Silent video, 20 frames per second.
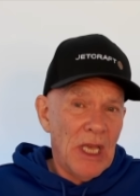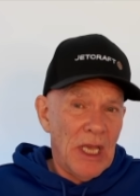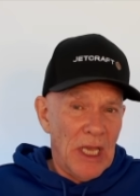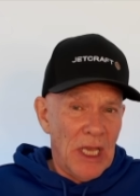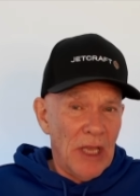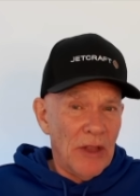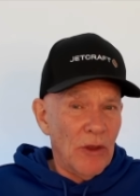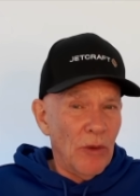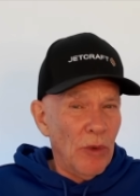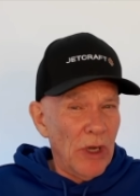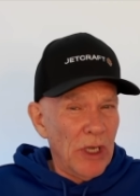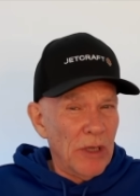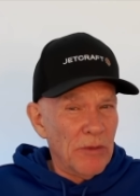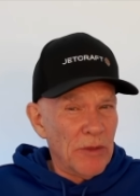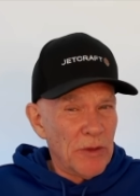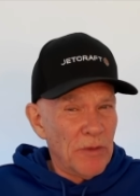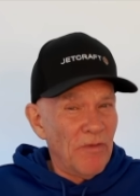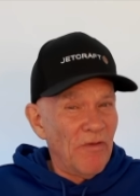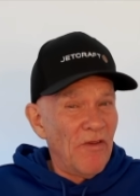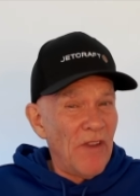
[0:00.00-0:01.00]
Uh, the
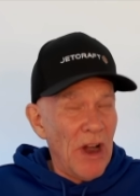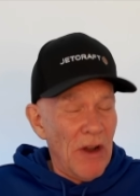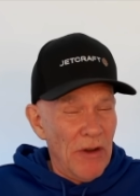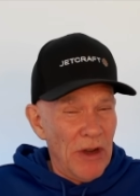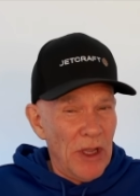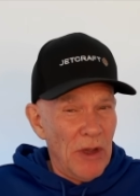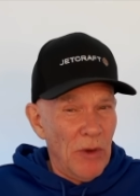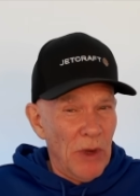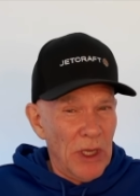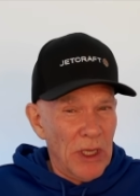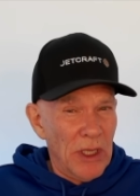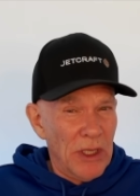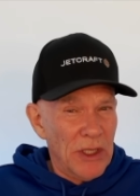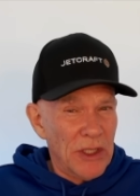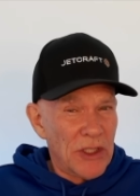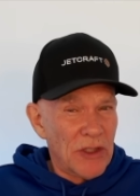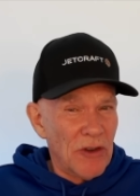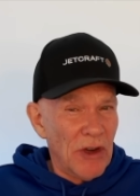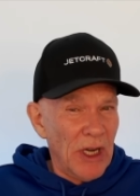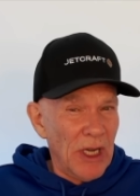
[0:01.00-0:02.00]
Williams very quick in
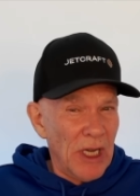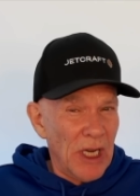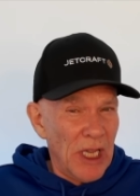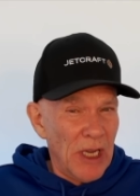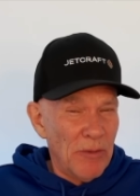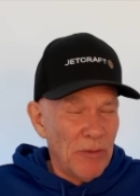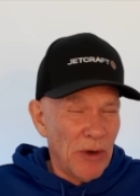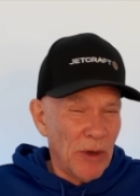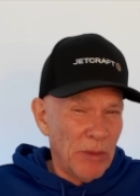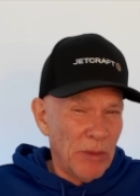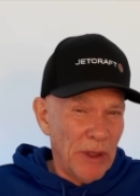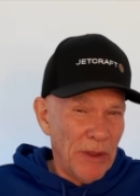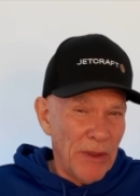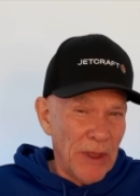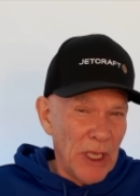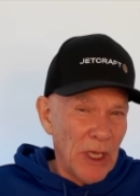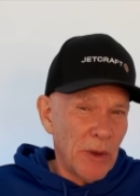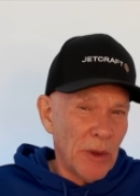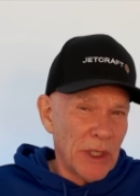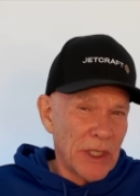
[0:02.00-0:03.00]
the straight line, probably
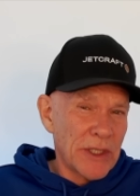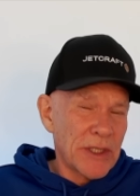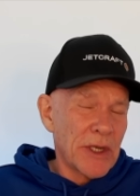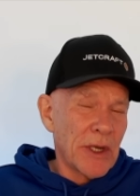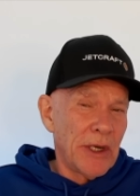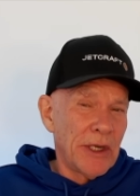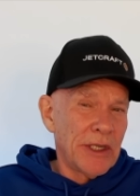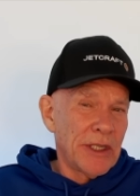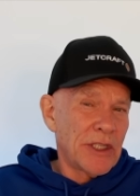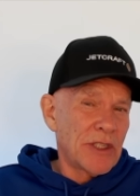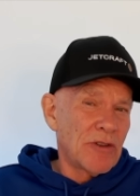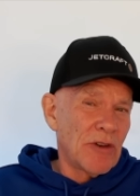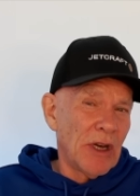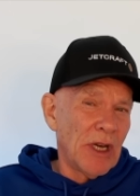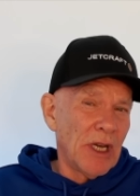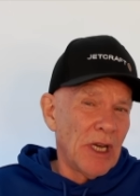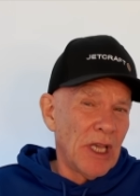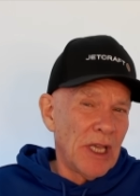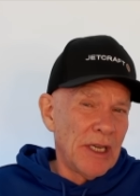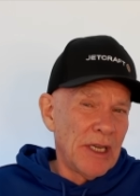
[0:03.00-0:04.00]
the quickest car in a
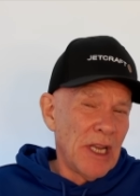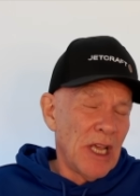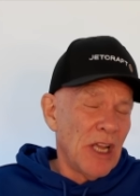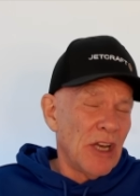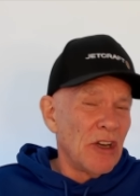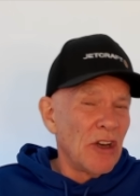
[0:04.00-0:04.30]
straight line.